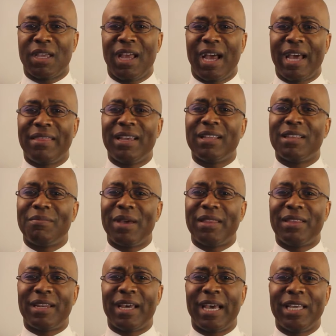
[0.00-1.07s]
I think the
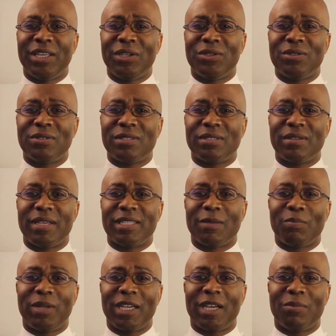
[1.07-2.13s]
method I use is
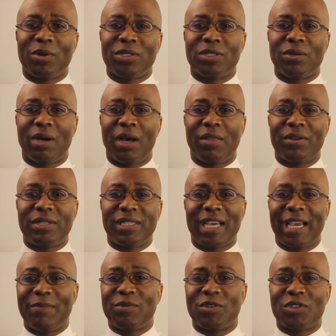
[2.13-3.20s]
applicable to other
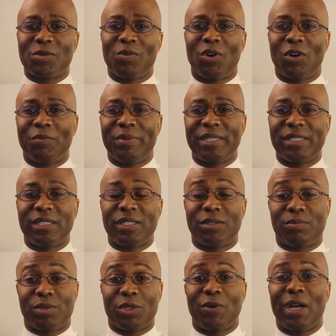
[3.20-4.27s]
types of small business,
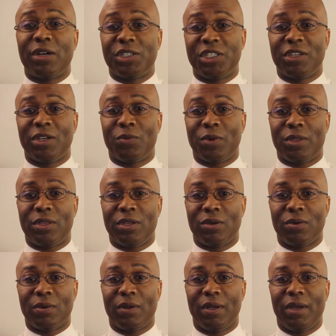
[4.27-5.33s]
so I'll share it with you.
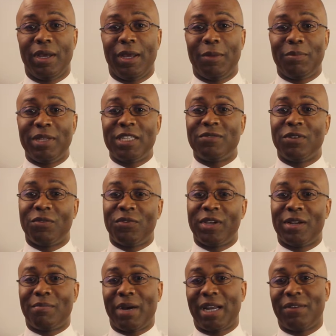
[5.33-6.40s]
Please feel free
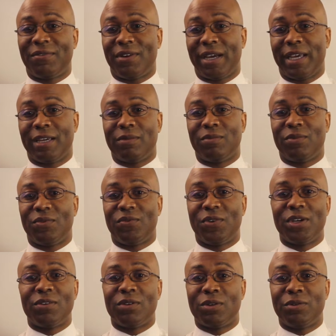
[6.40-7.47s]
to modify it for
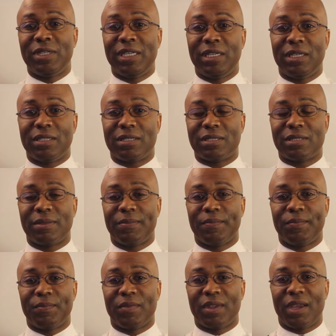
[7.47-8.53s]
your own needs.
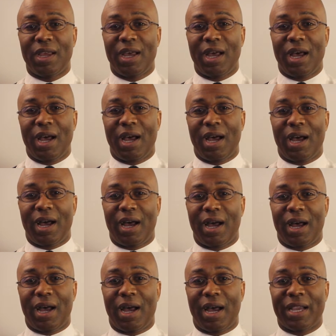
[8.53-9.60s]

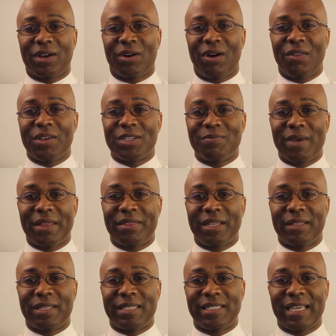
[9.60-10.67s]
I call this
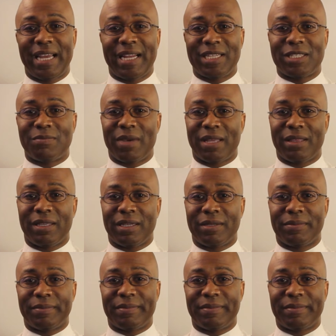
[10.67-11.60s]
method the tennis method.